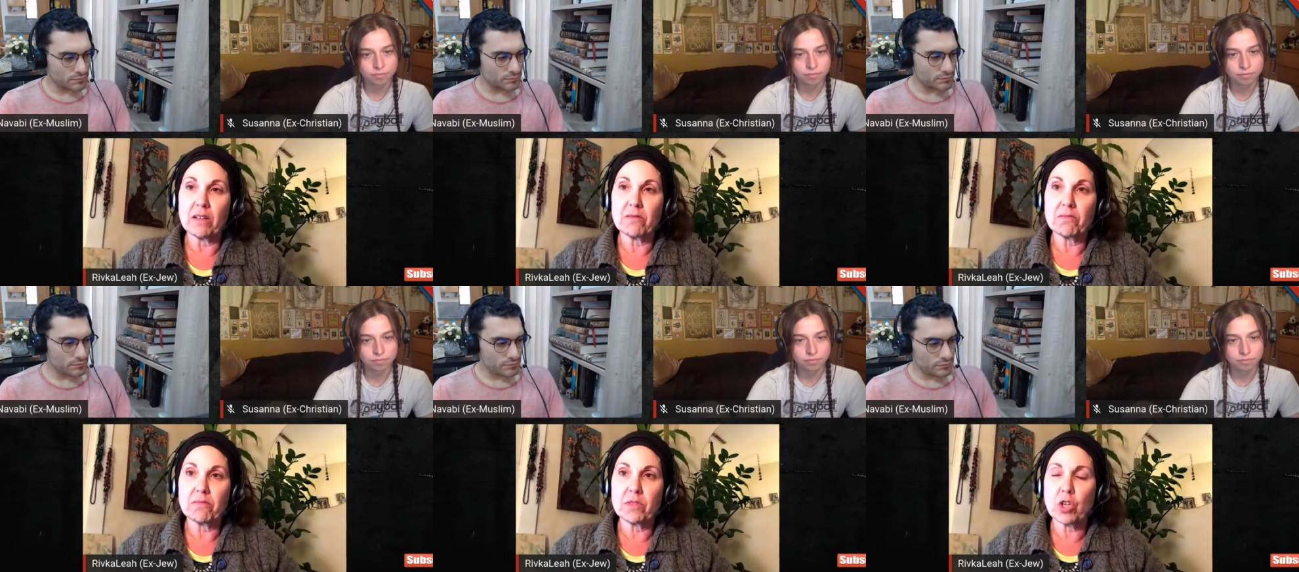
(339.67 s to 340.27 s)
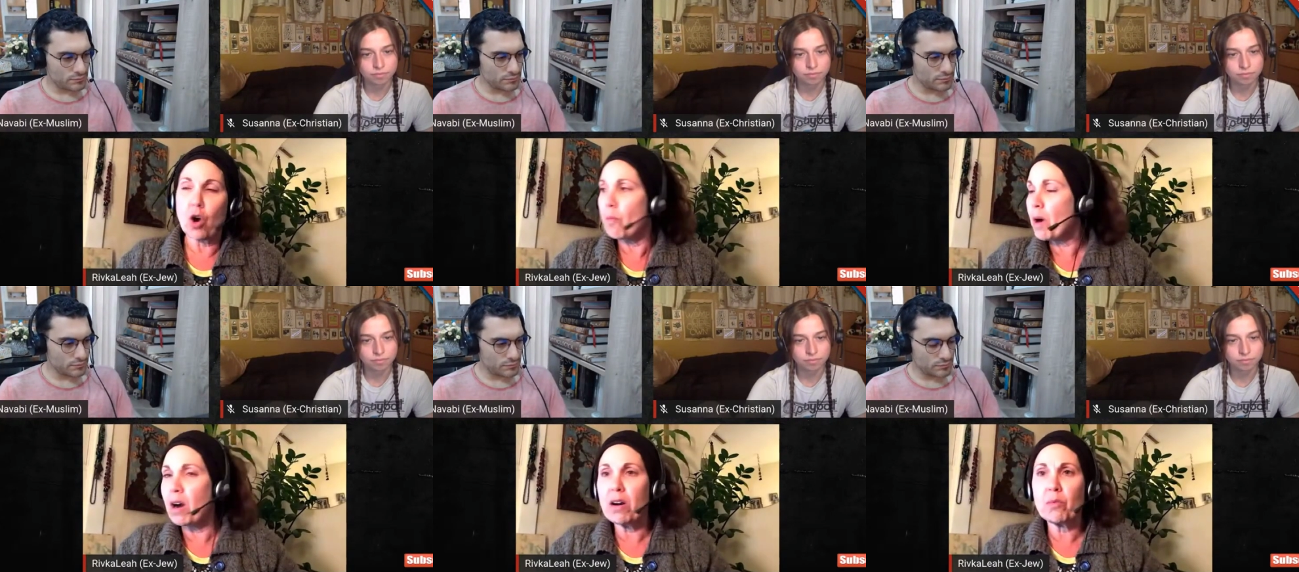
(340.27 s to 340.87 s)
Speaker 1: the
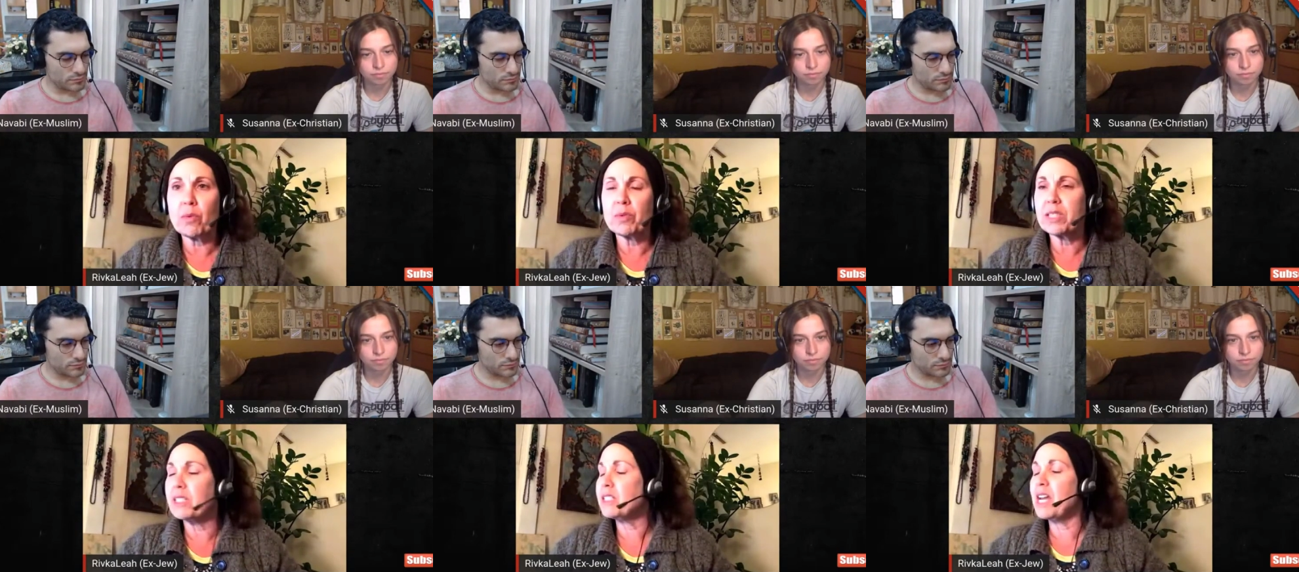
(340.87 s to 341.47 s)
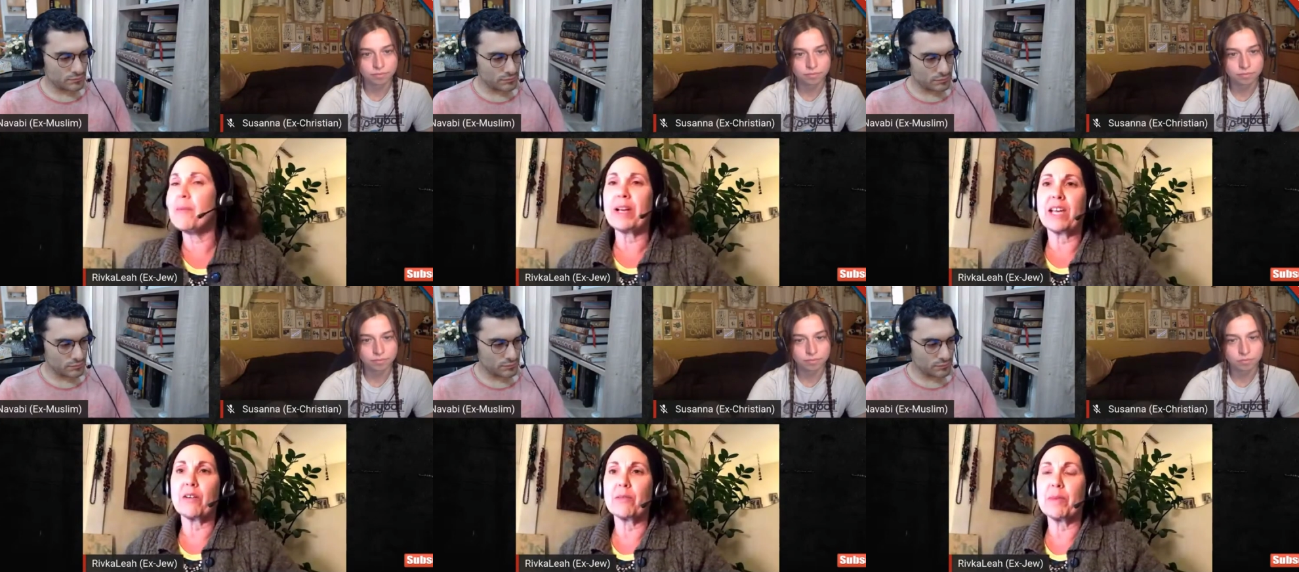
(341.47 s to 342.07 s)
Tomar, what was
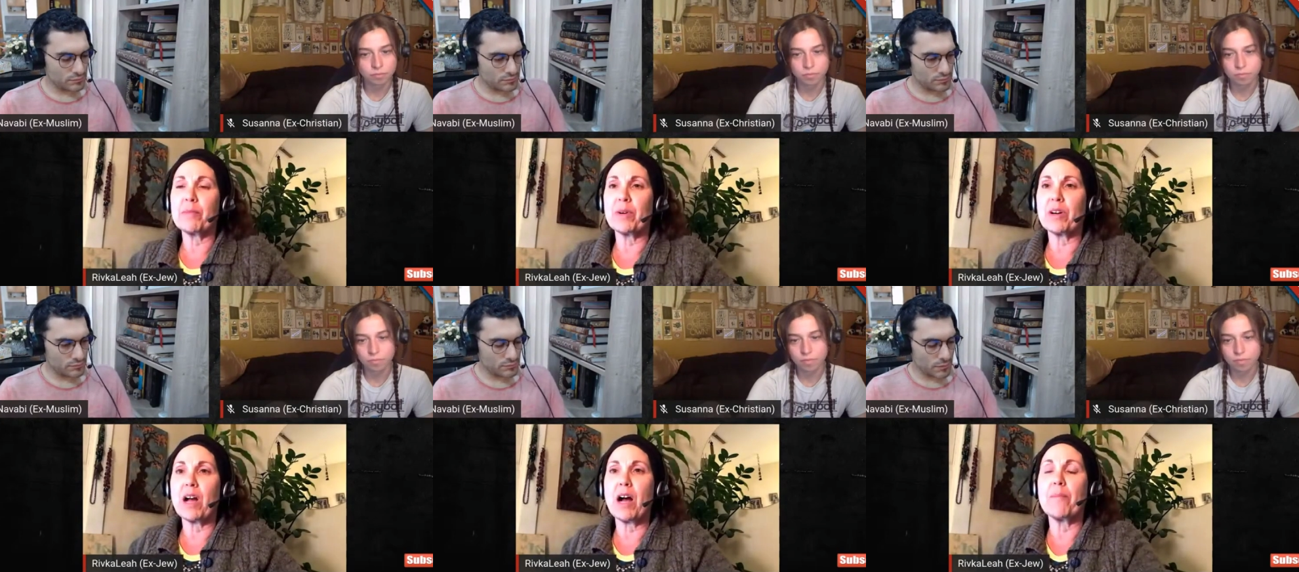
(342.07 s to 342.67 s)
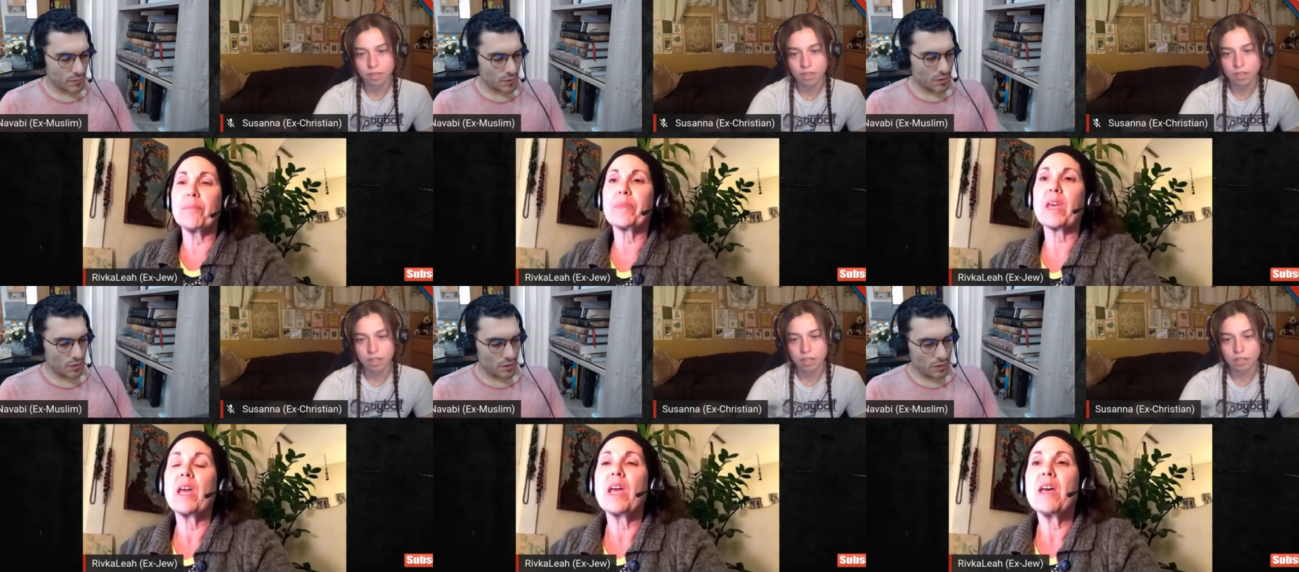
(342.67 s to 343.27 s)
his name? I can't remember.
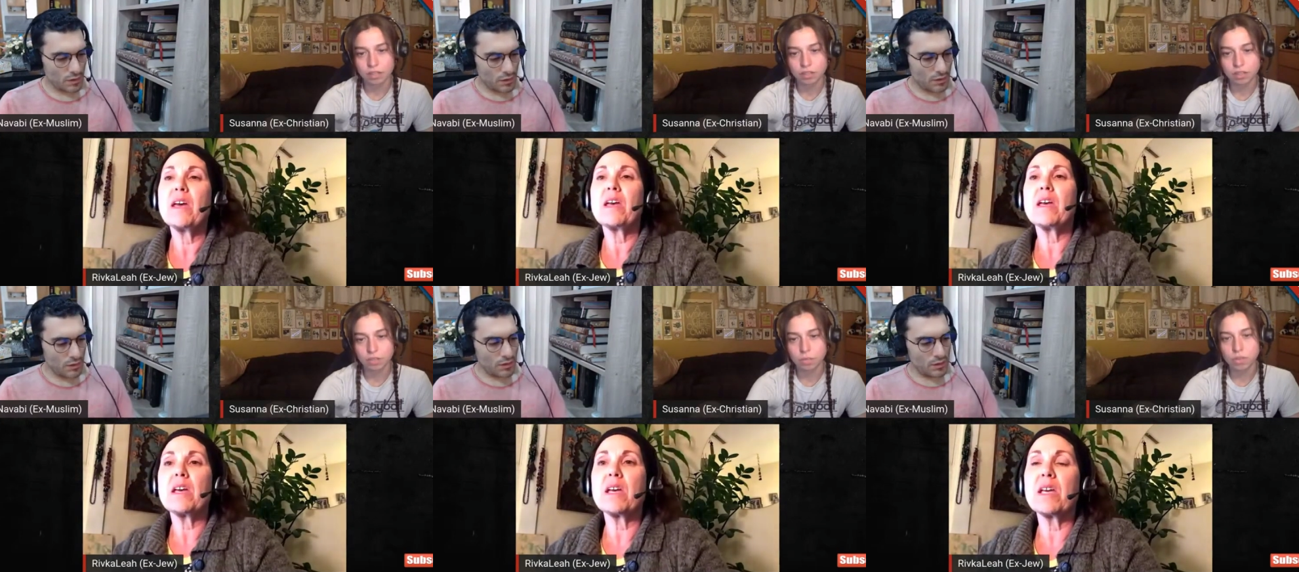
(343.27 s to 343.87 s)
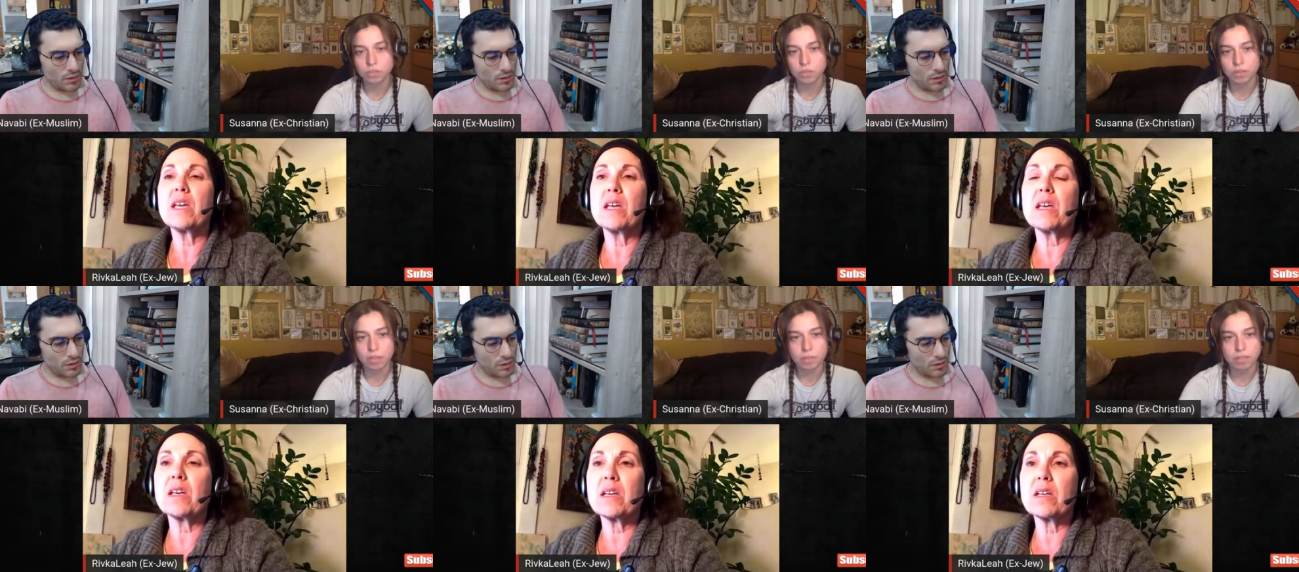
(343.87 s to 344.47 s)
Speaker 2: Well, his
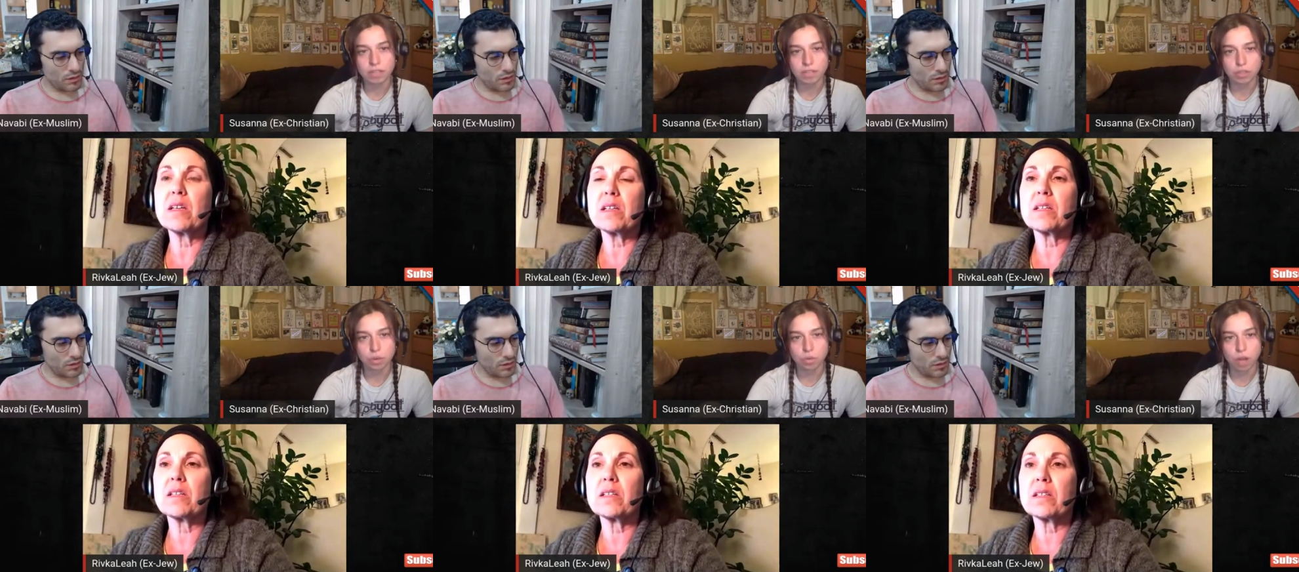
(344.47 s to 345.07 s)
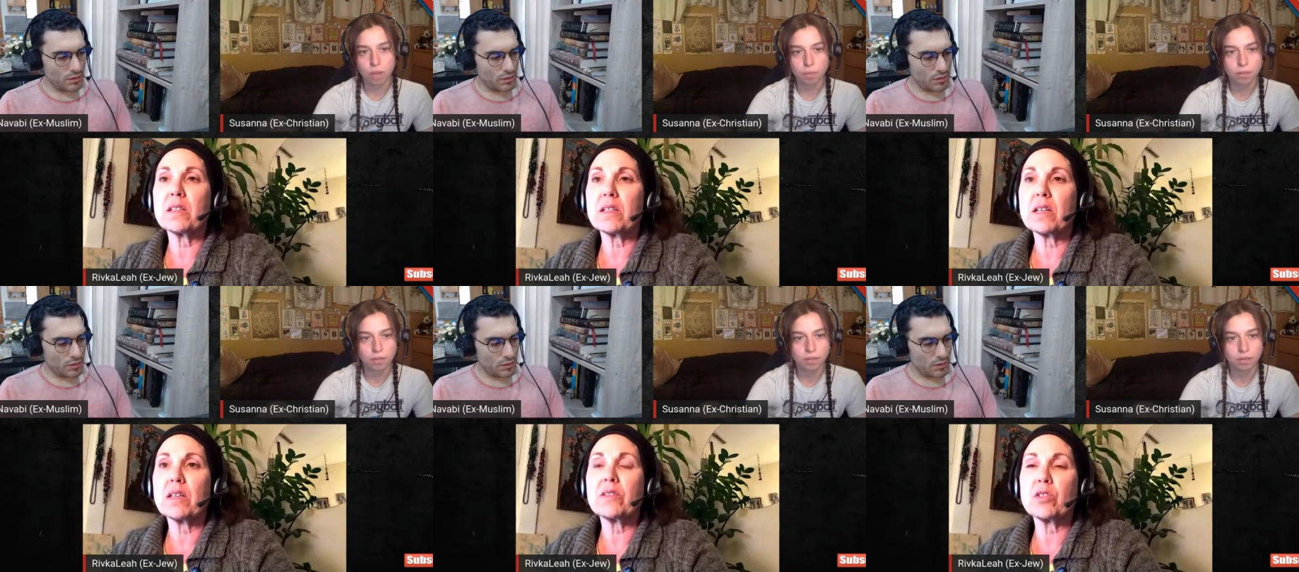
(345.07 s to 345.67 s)
real name is like
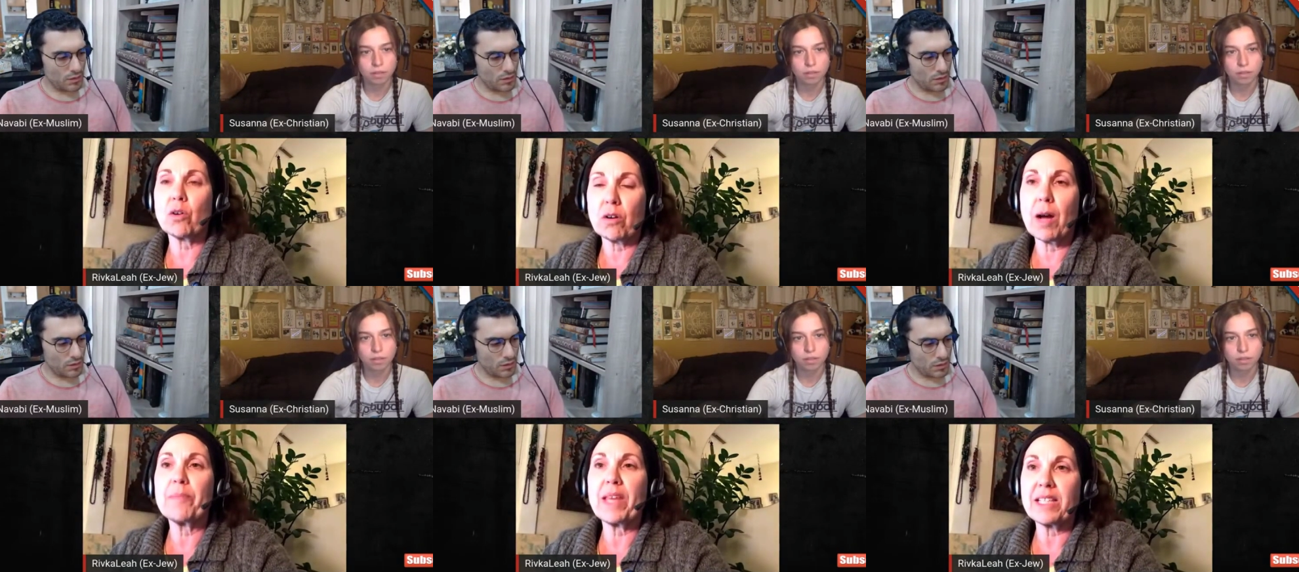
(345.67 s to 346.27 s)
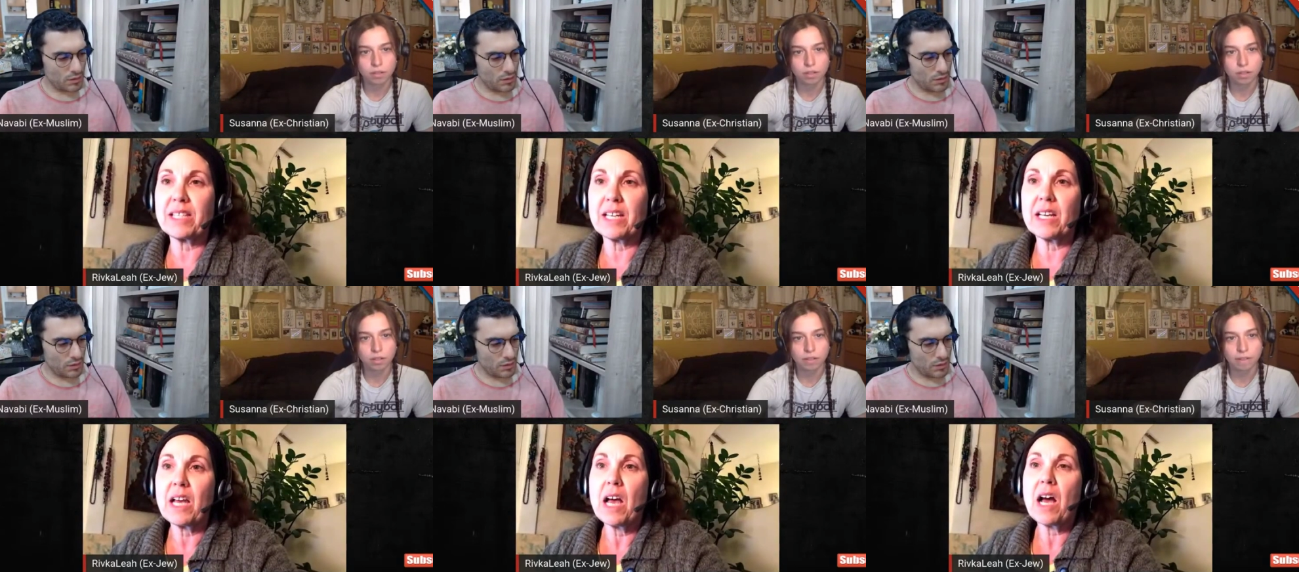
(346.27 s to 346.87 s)
Torop.
Speaker 1: Torop,
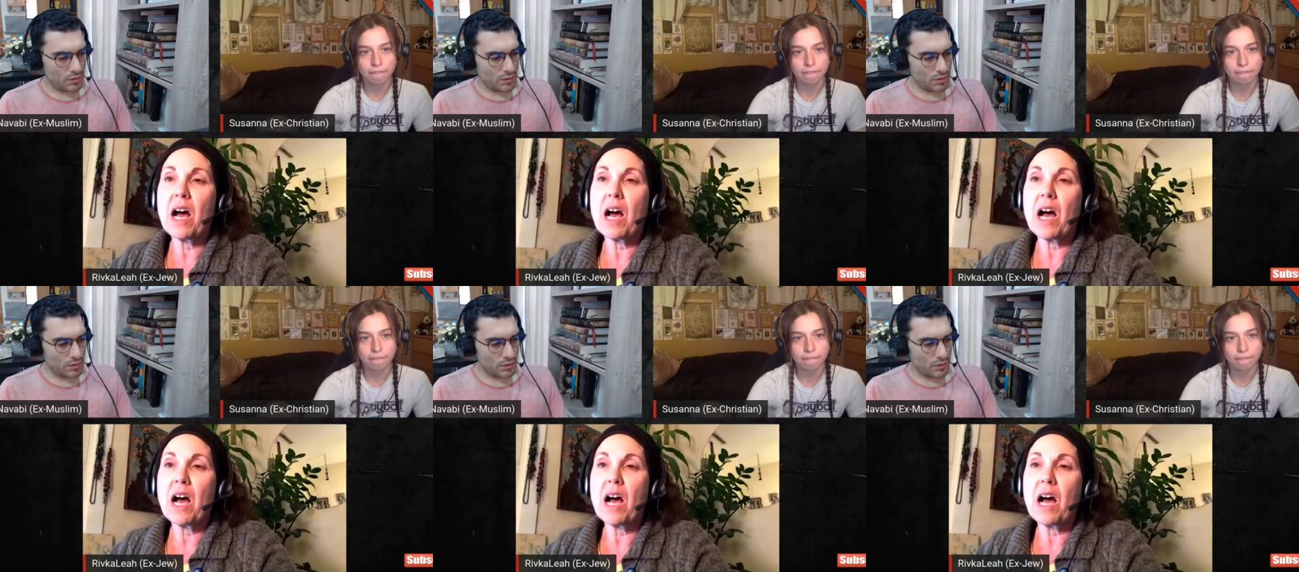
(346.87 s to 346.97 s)
that's it.